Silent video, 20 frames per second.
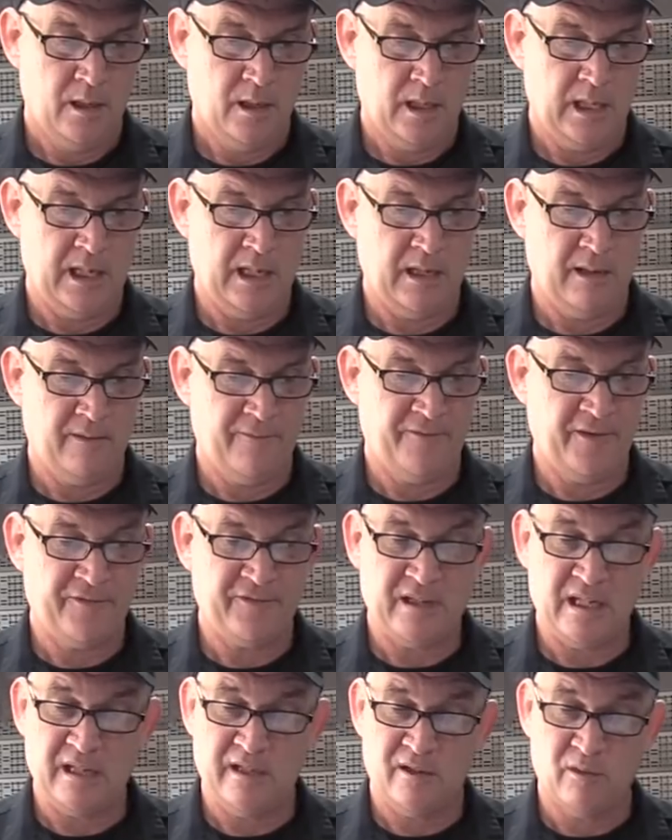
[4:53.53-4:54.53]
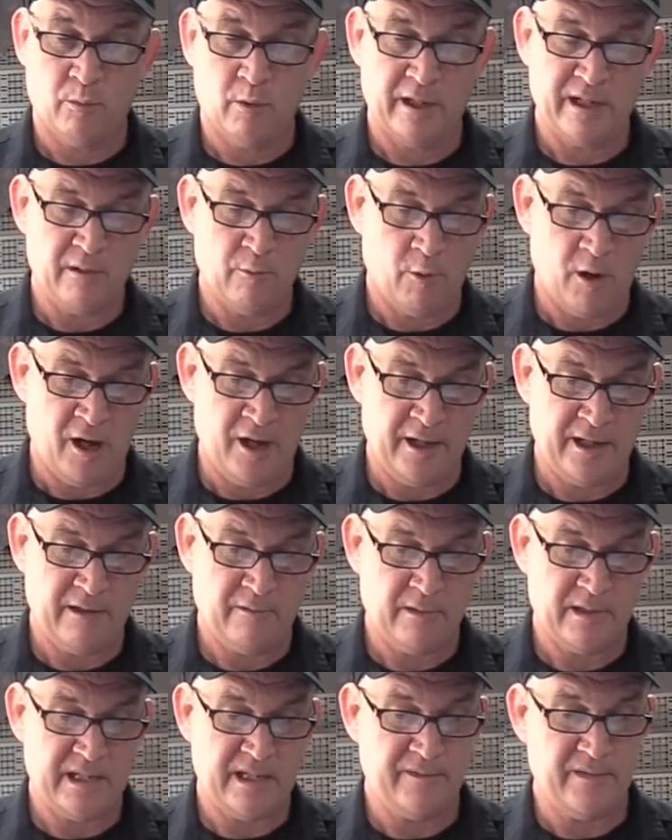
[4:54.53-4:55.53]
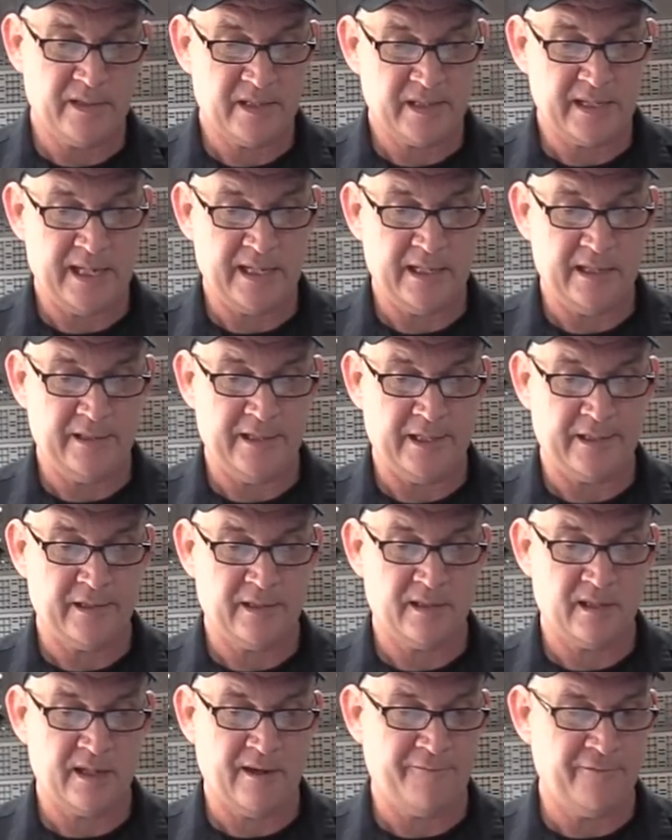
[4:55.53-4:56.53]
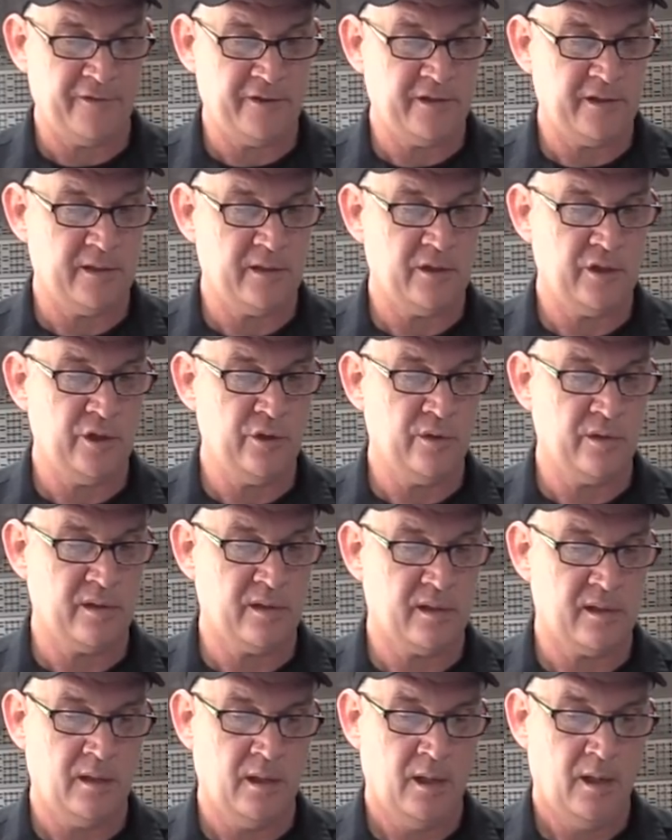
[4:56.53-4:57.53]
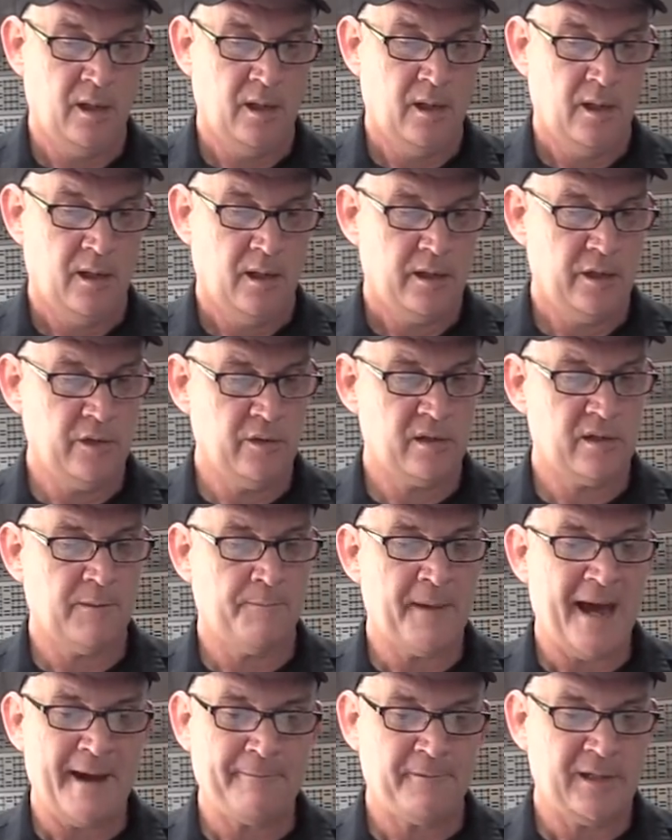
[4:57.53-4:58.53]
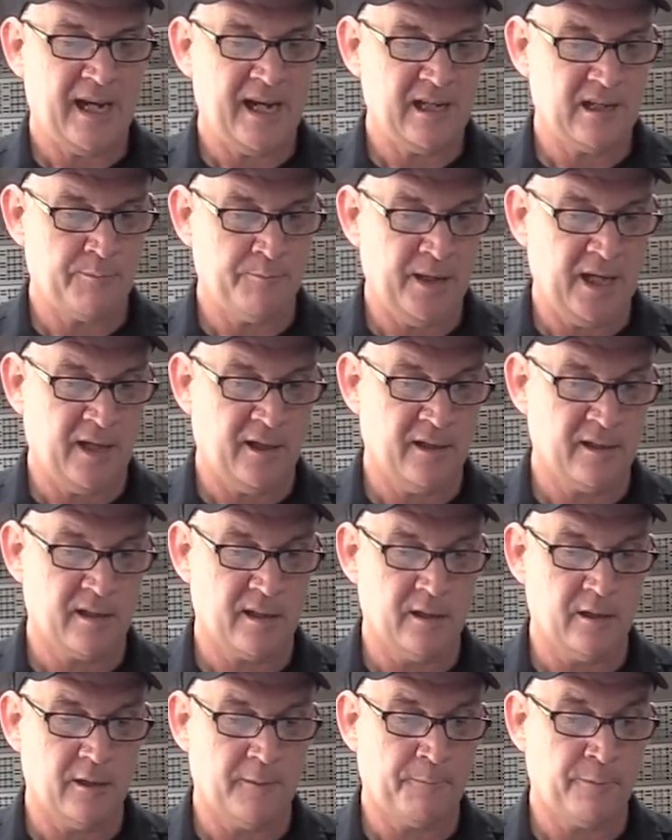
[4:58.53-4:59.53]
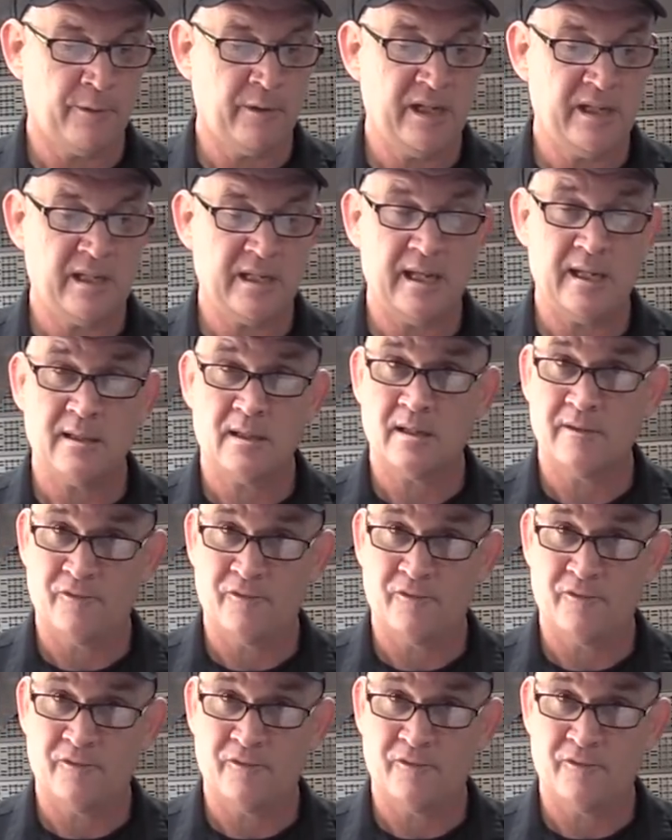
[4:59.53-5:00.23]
In 1521, it was even stated that the suffragans used to baptize bells under the pretense